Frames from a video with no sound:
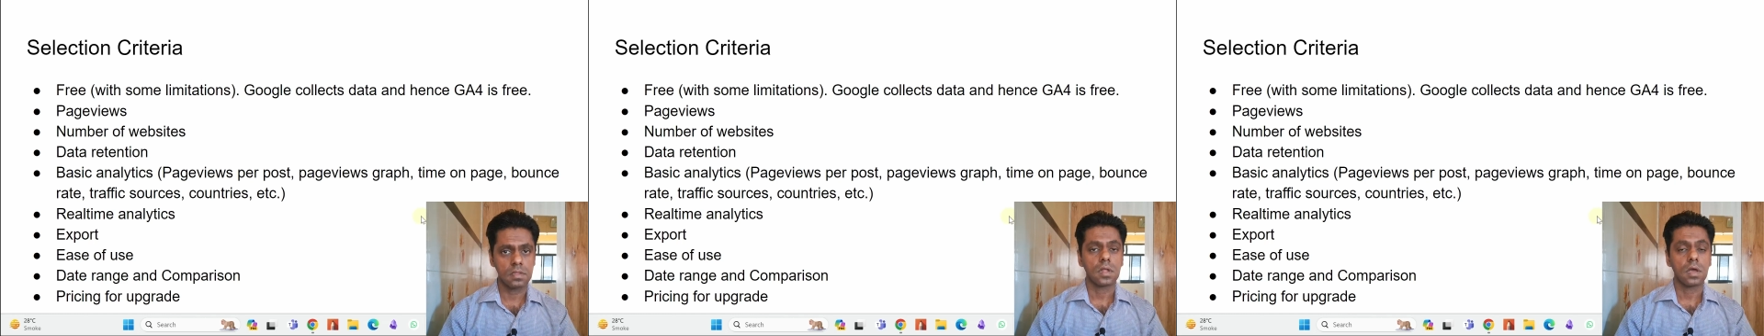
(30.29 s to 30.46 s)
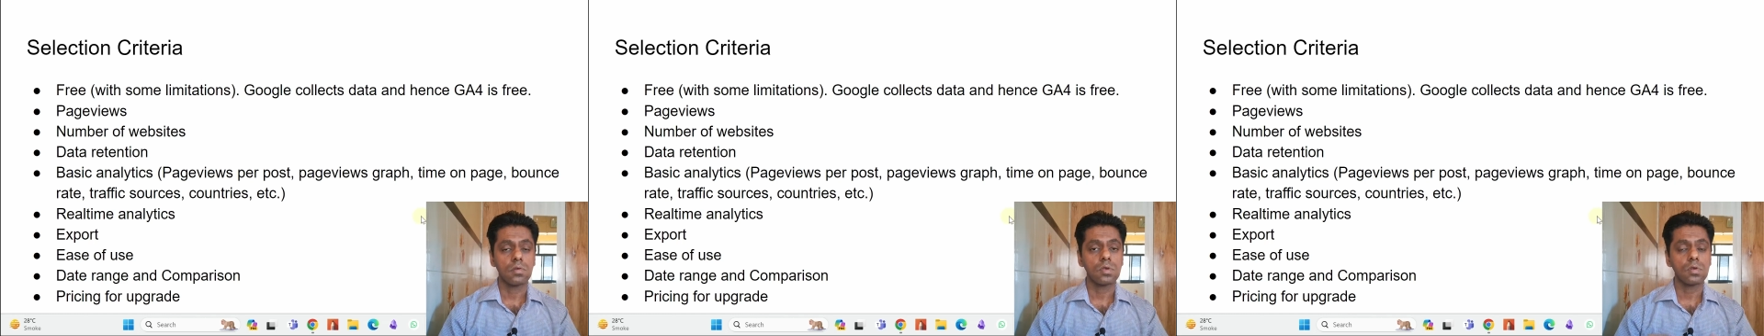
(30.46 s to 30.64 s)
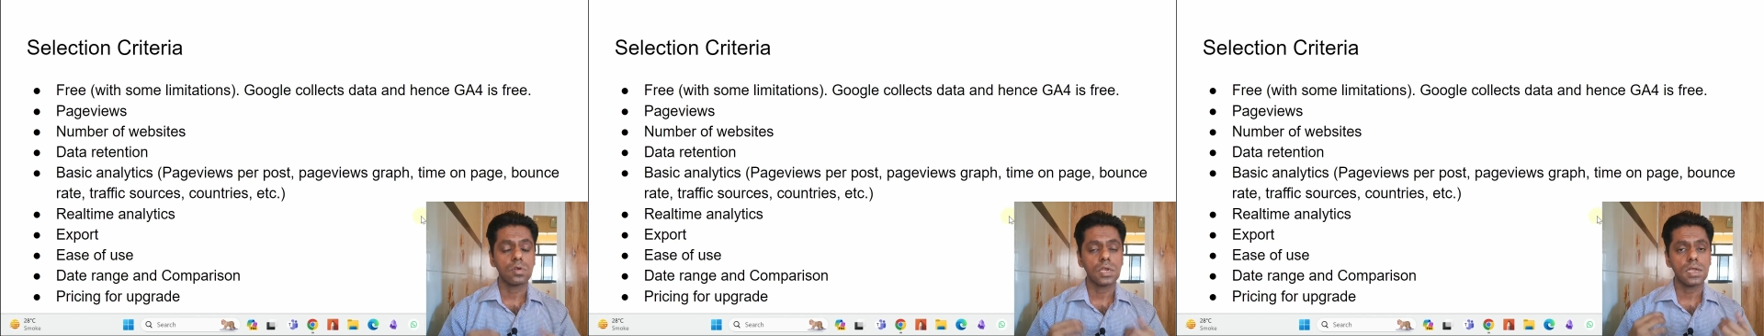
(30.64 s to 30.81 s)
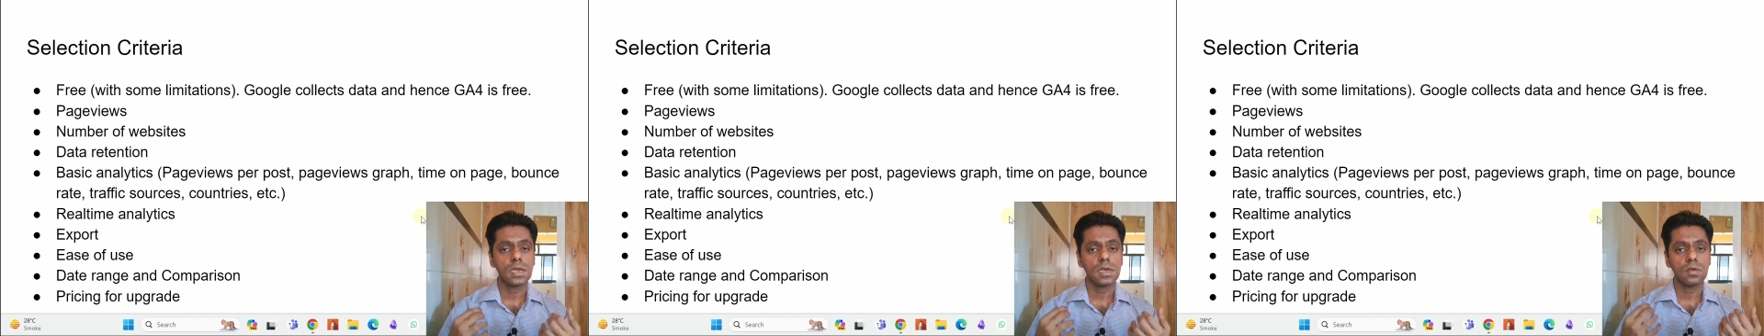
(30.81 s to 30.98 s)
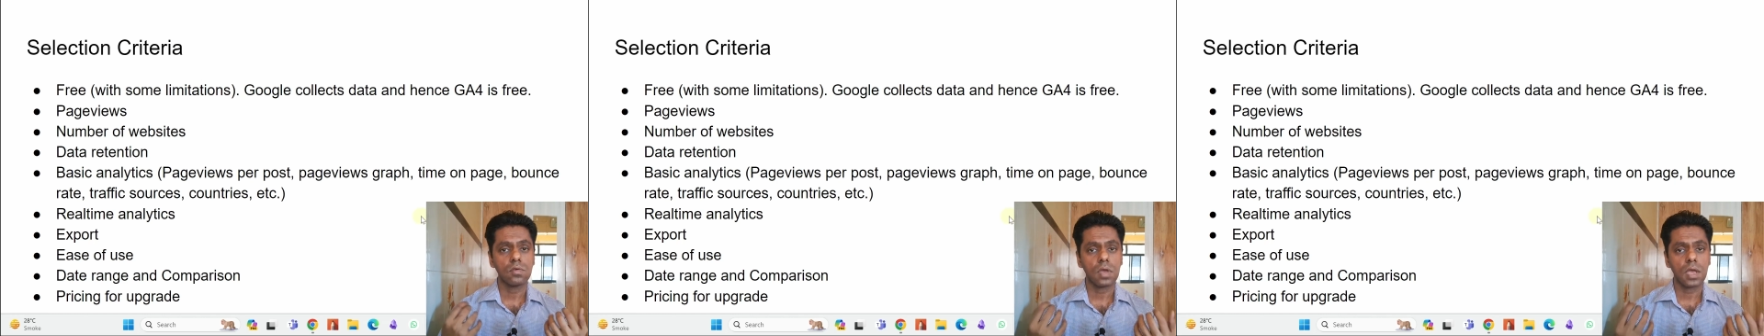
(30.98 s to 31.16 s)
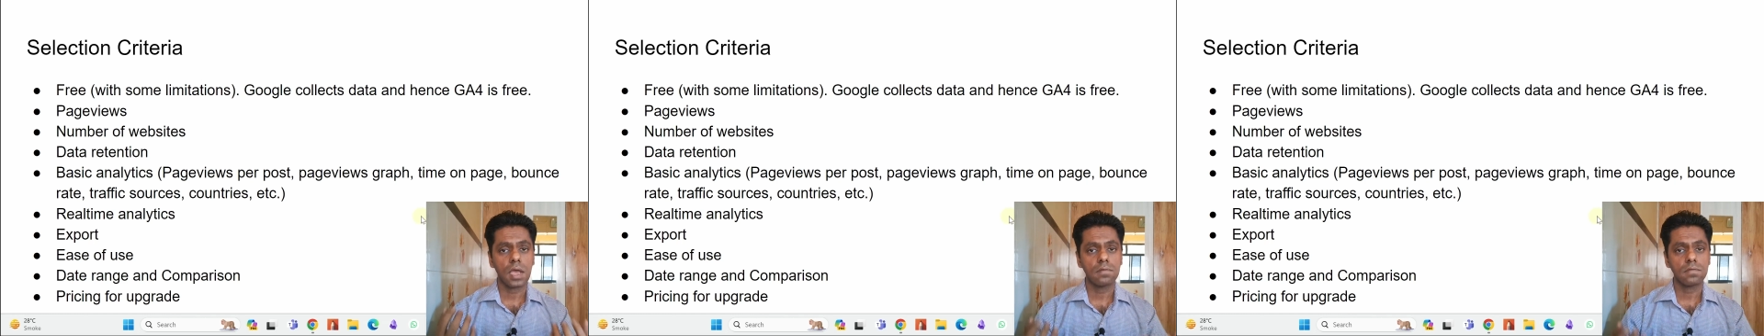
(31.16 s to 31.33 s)
Now, you need to
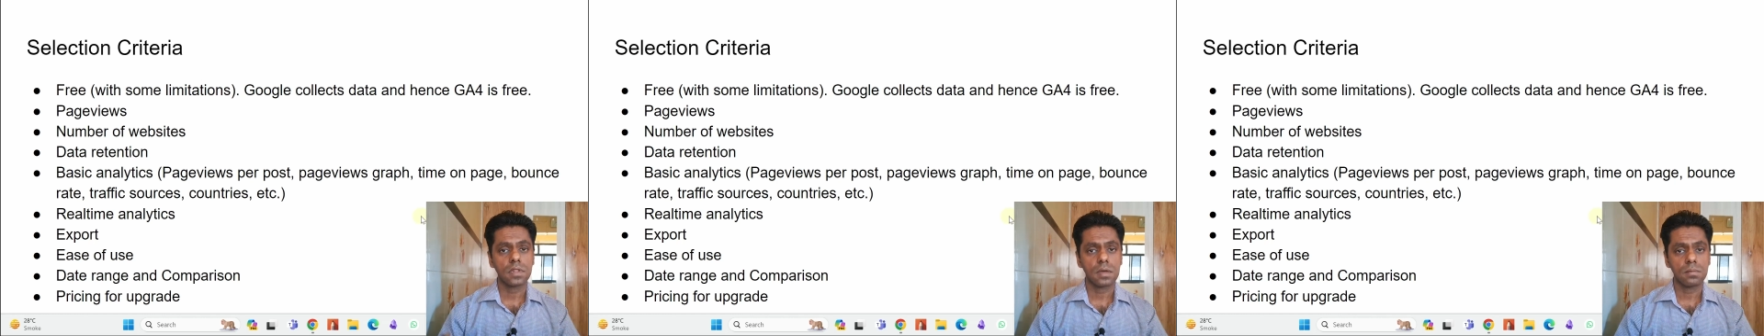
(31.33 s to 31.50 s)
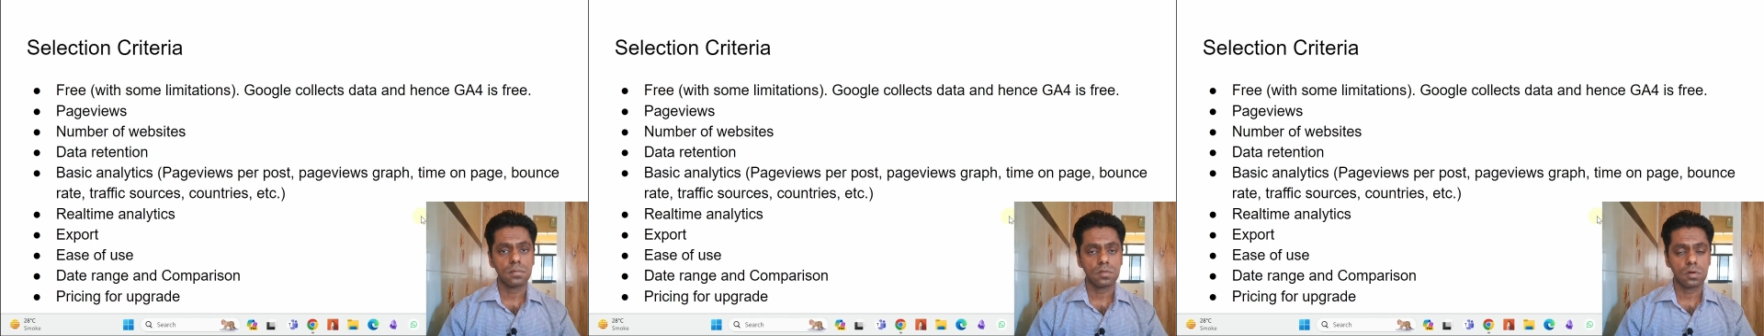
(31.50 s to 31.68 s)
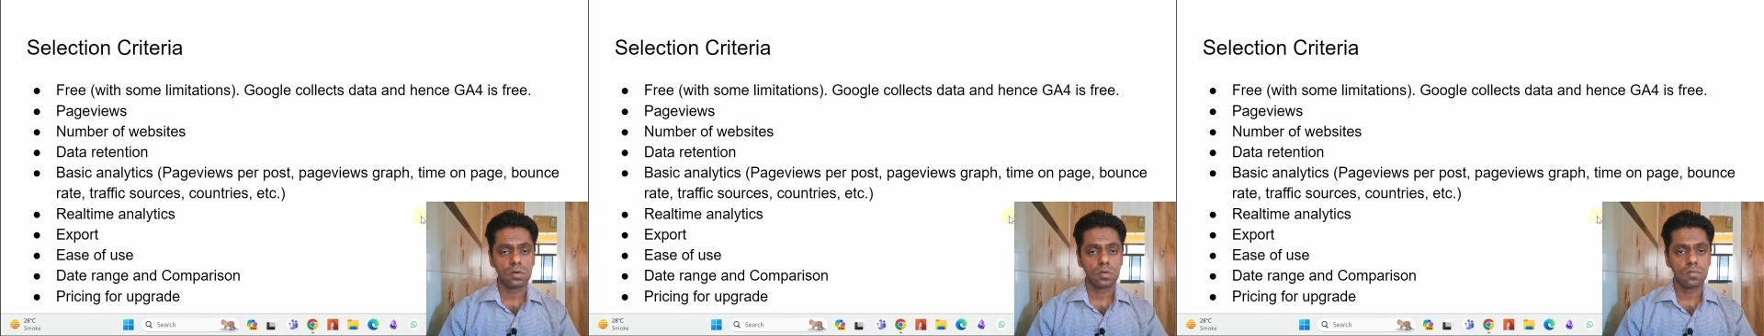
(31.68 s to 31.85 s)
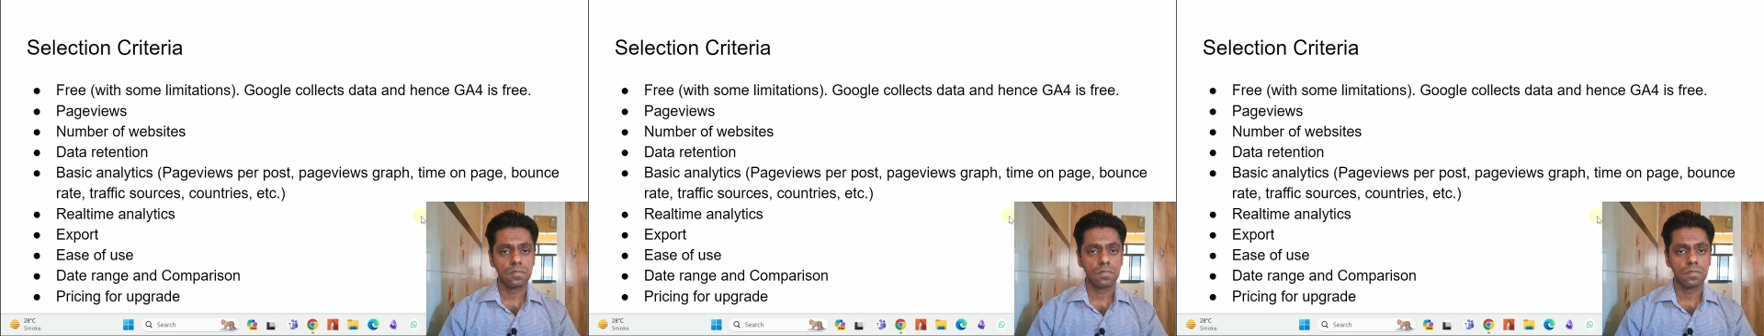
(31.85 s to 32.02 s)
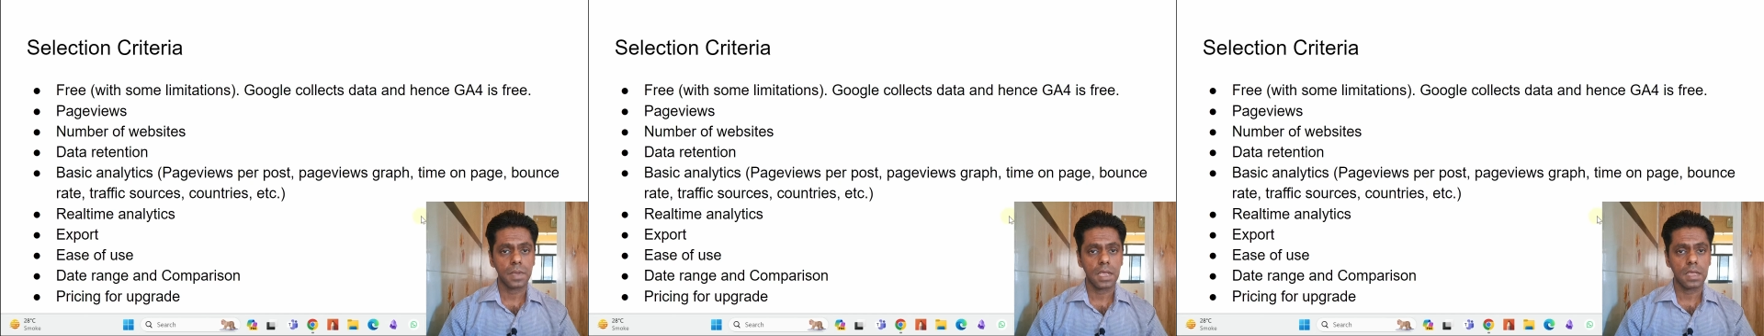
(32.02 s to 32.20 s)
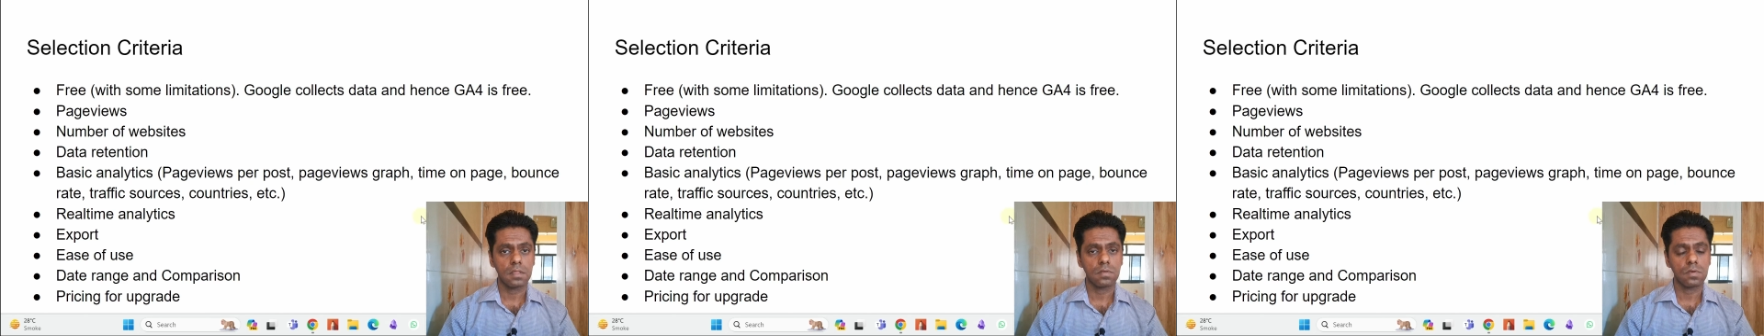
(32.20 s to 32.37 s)
have some sort of
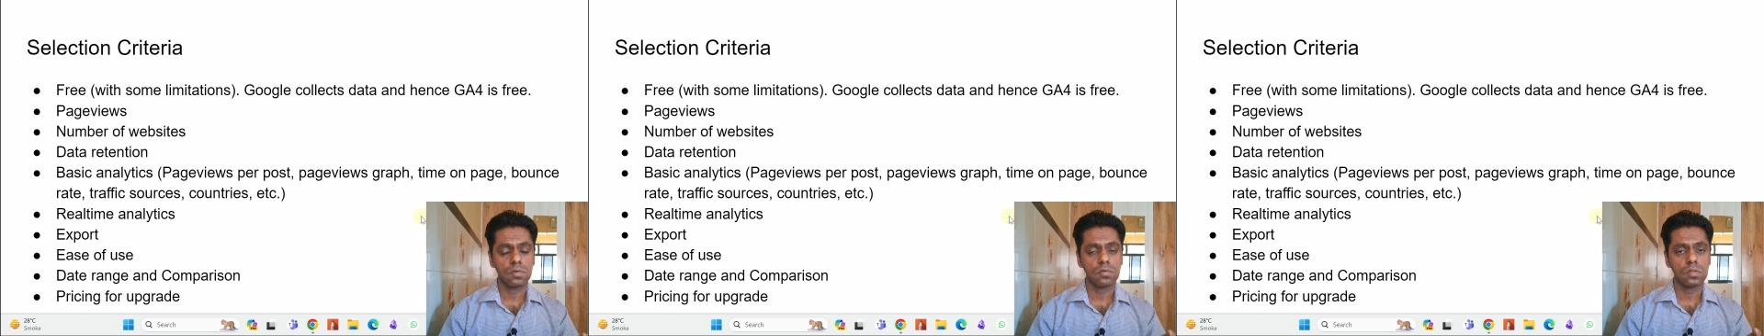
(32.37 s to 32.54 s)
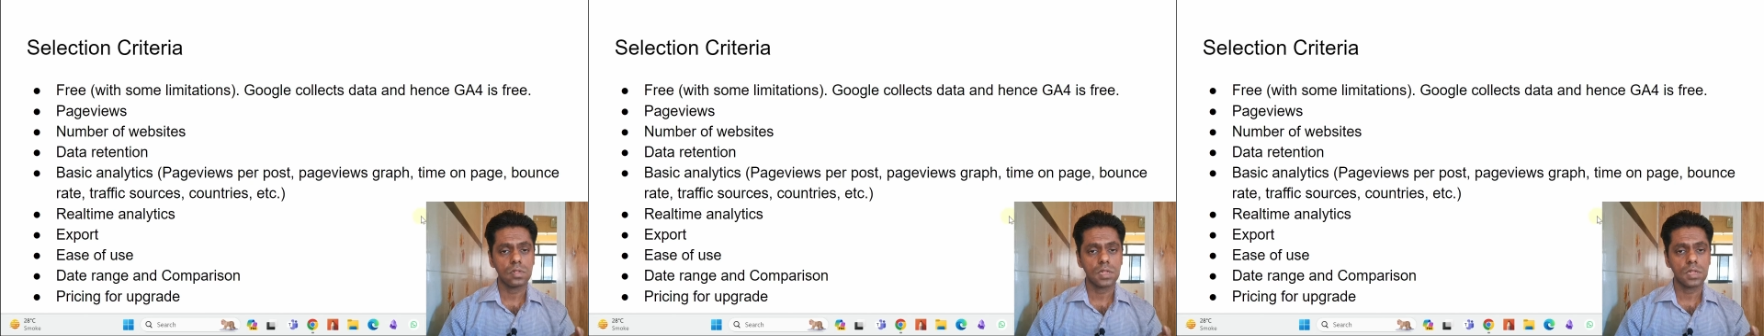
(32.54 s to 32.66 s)
page use.